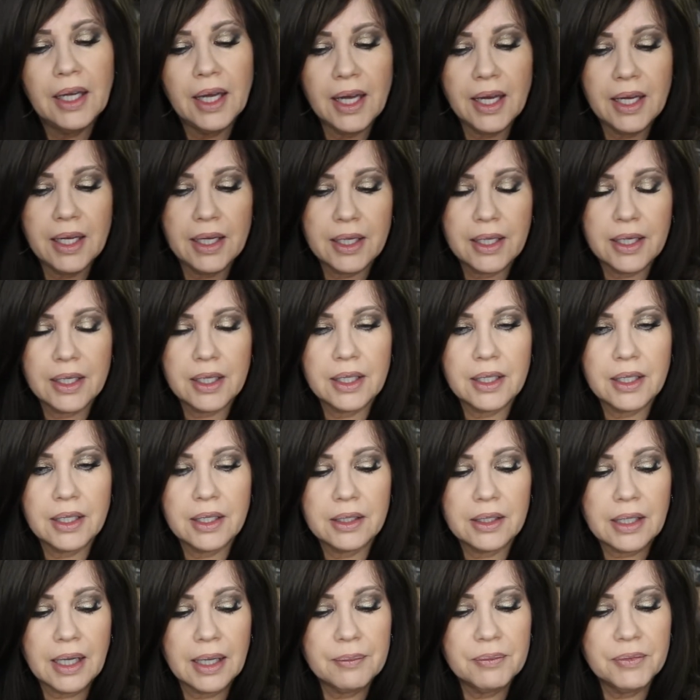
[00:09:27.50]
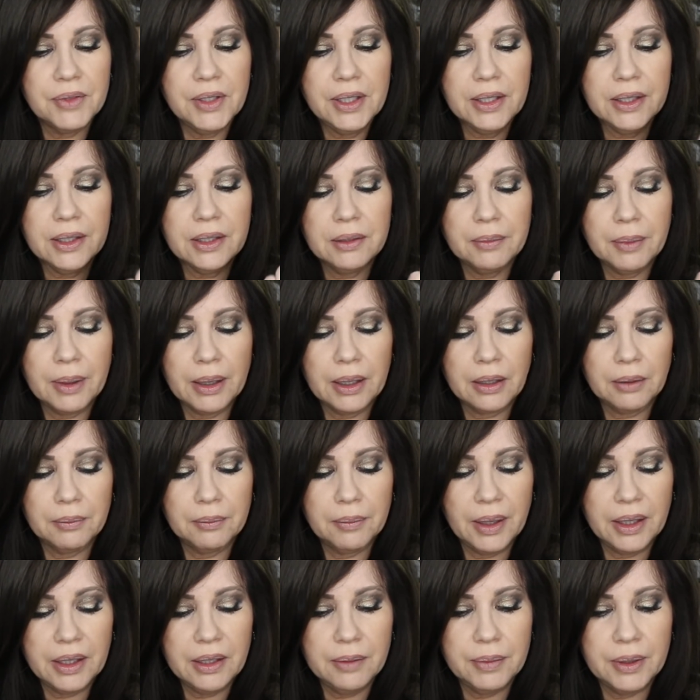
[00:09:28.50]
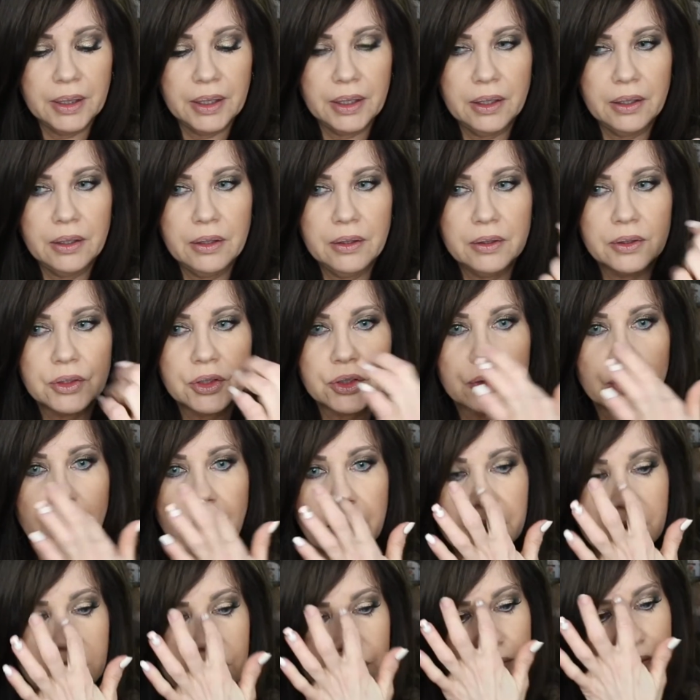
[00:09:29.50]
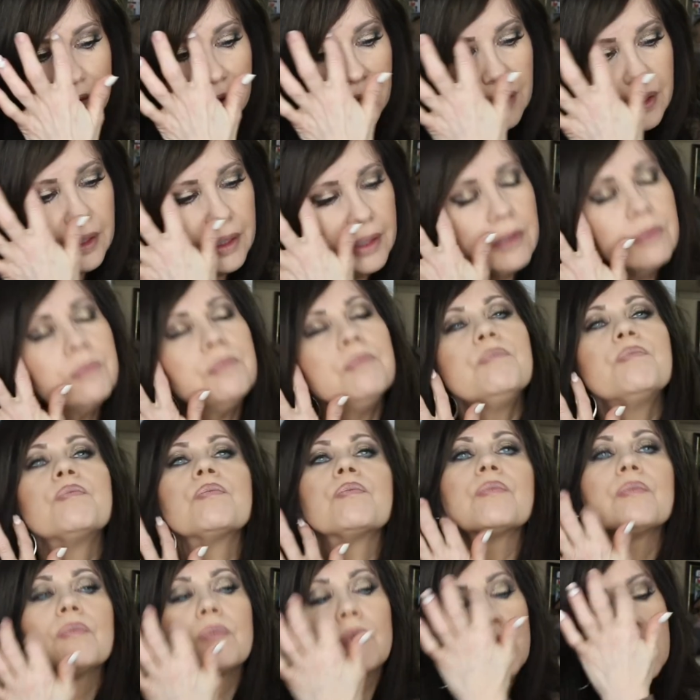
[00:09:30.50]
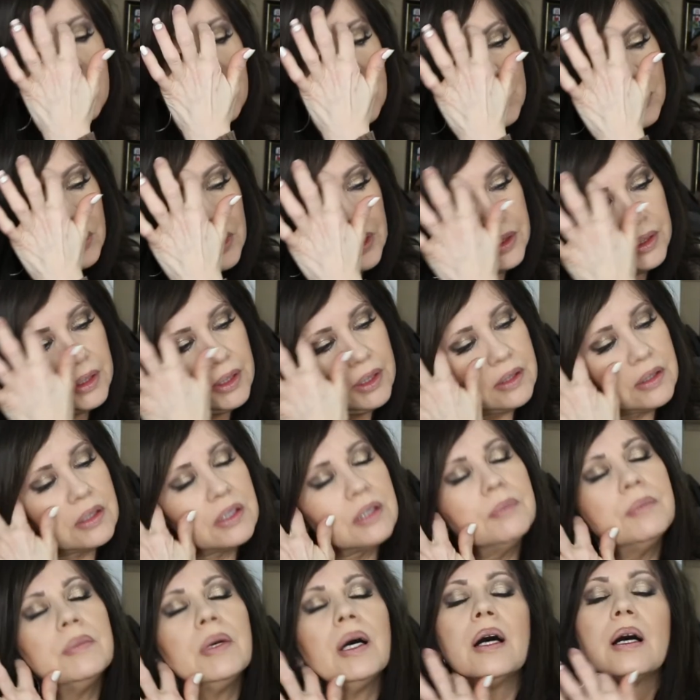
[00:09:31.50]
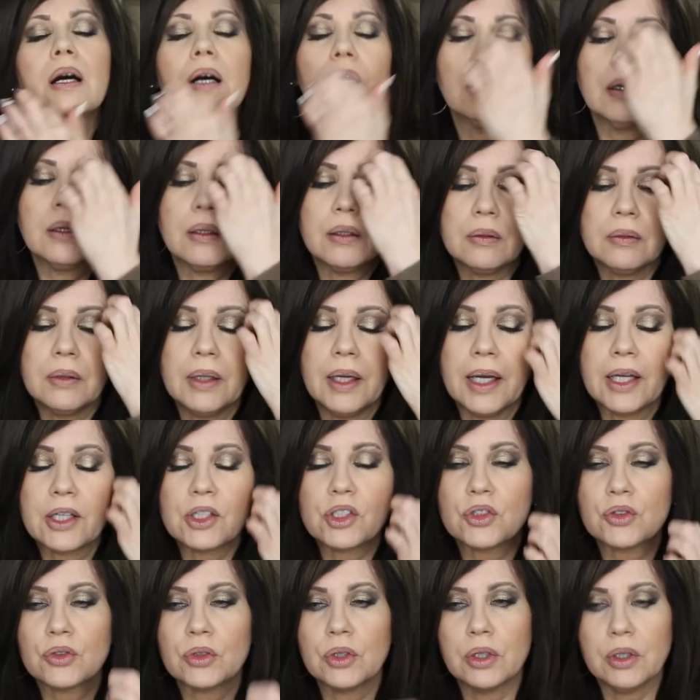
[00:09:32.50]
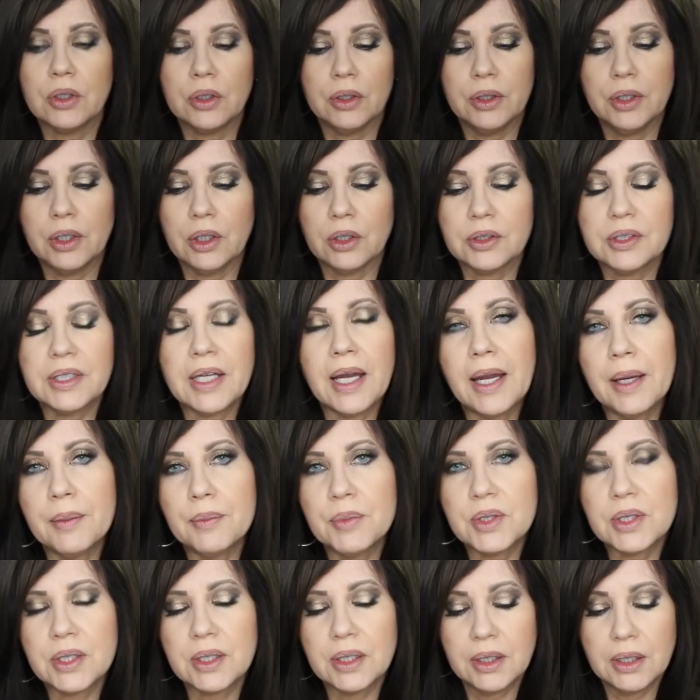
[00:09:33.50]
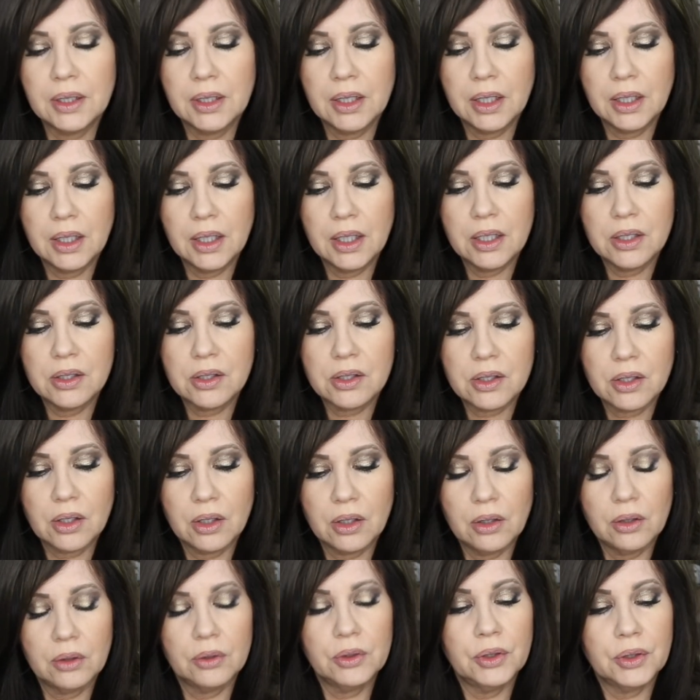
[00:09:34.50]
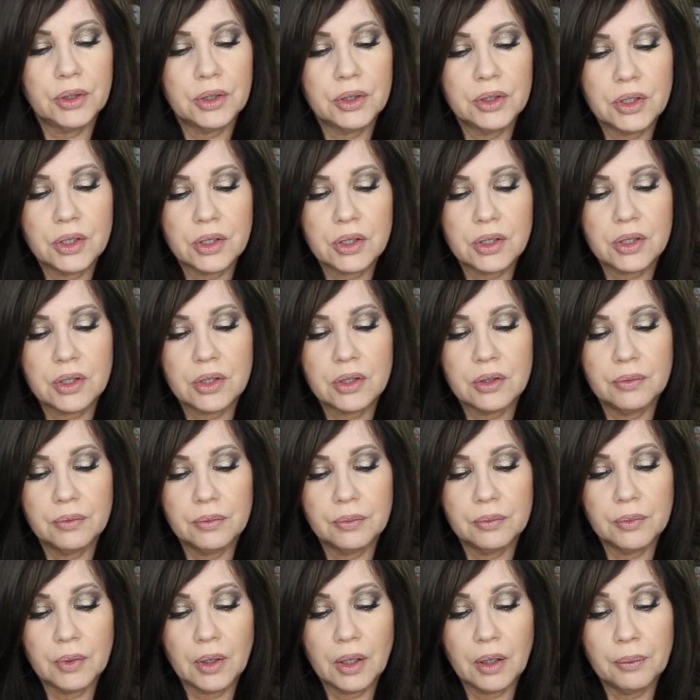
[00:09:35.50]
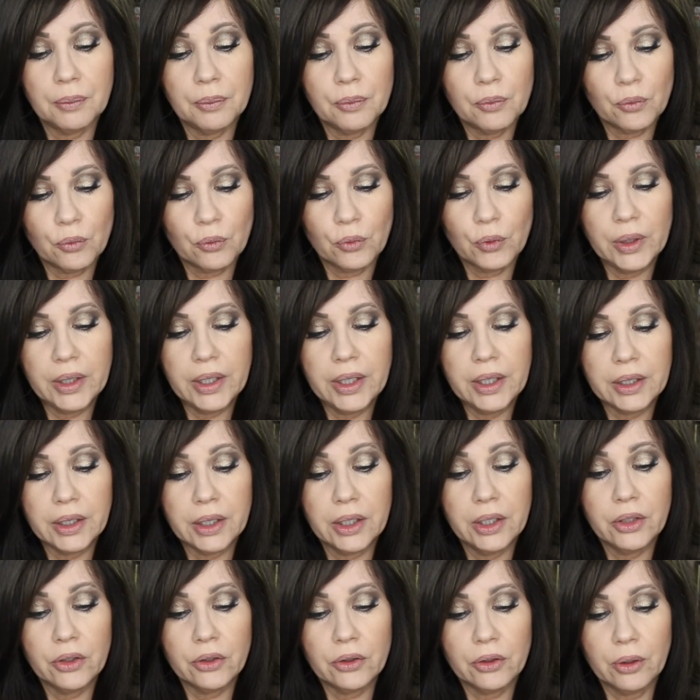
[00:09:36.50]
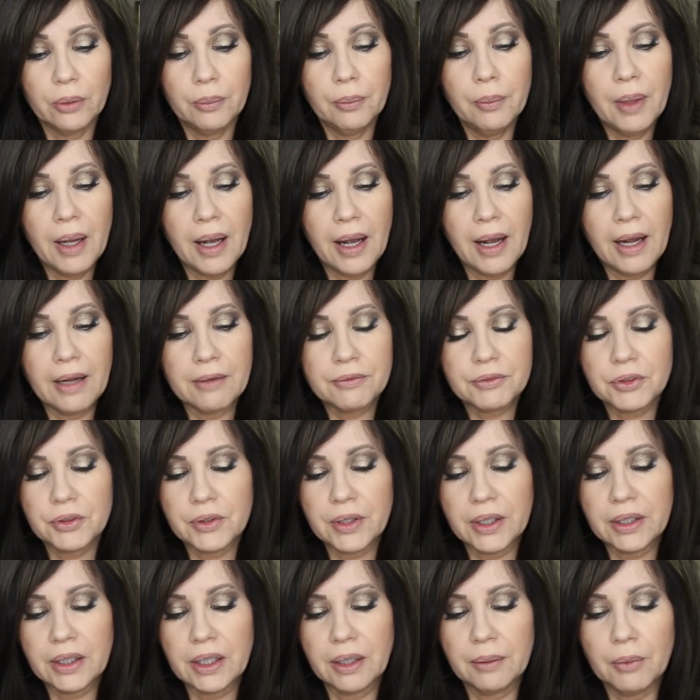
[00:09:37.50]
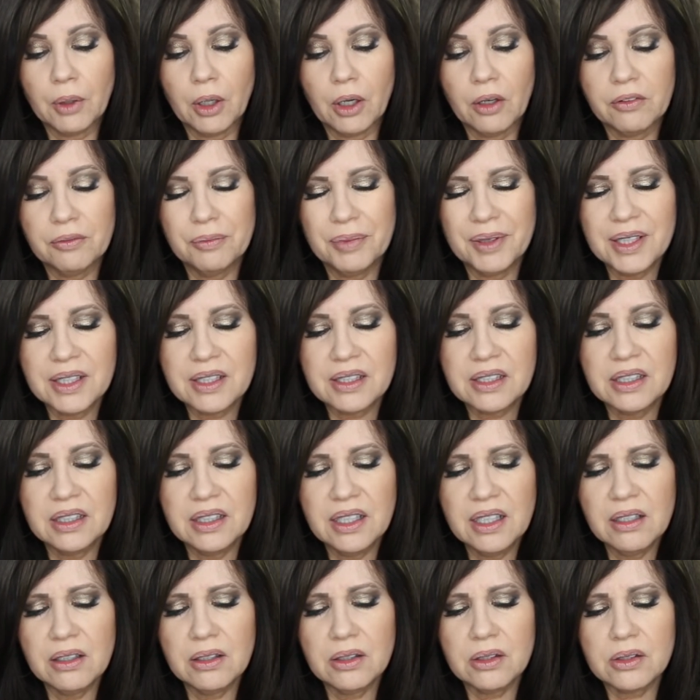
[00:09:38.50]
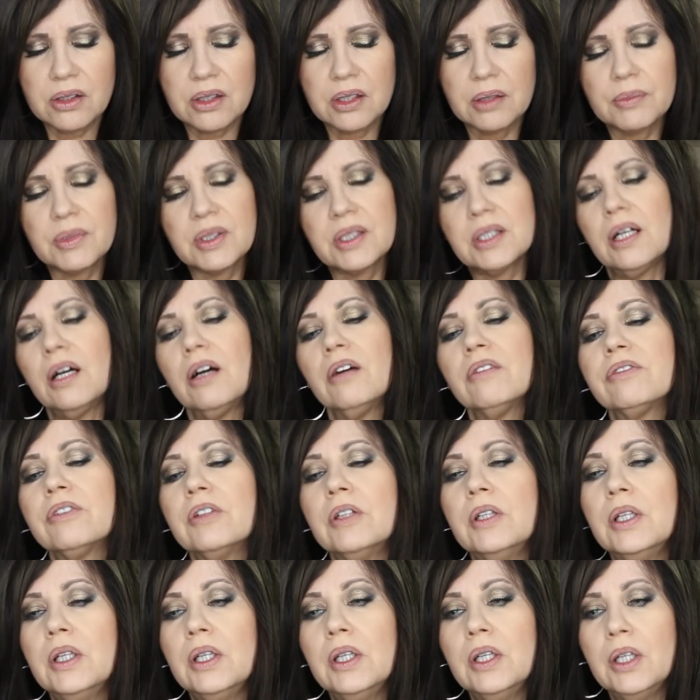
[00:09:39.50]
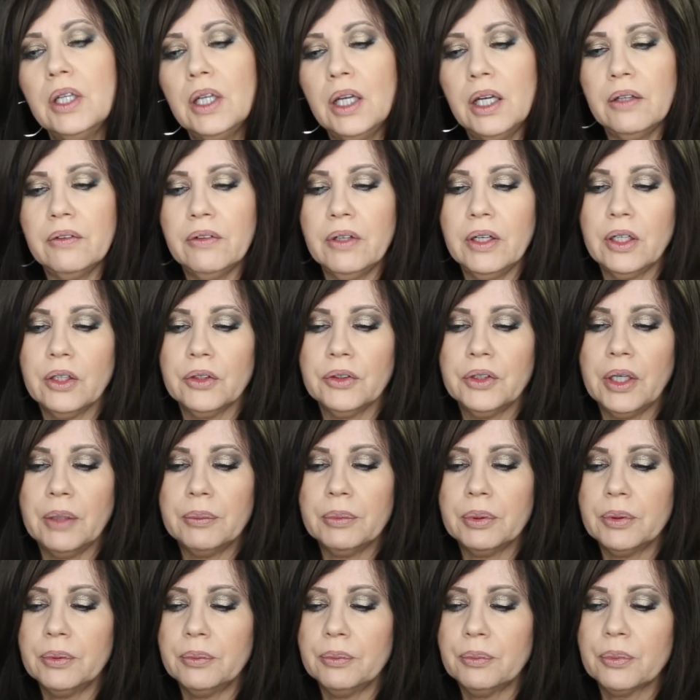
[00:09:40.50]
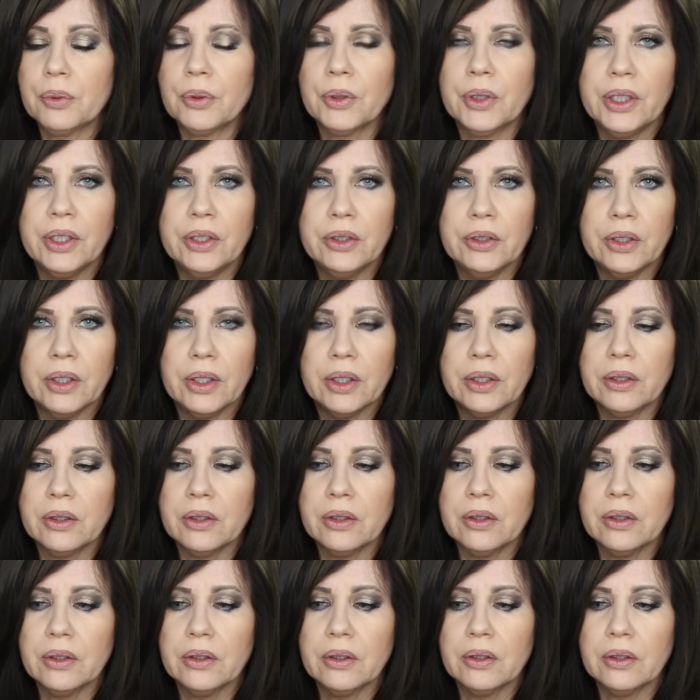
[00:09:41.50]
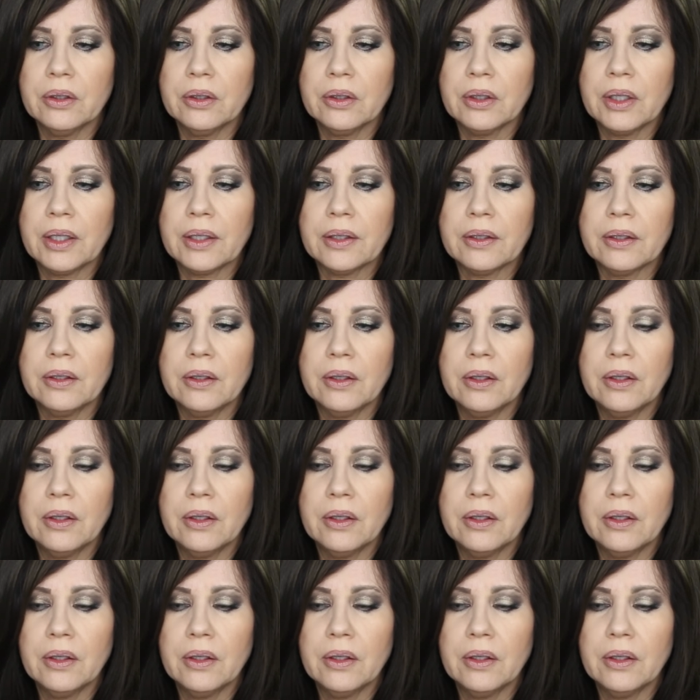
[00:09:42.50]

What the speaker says: And I'm thinking about maybe trying to get some extra nail tabs so you can just re-adhere them after they come off, because the nails themselves have held up pretty good. Like,